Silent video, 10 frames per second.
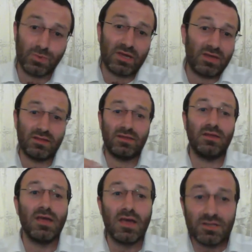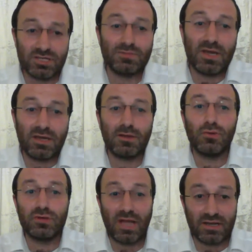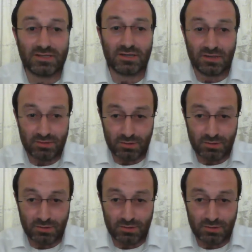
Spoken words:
Why can't he just make it look nicer and,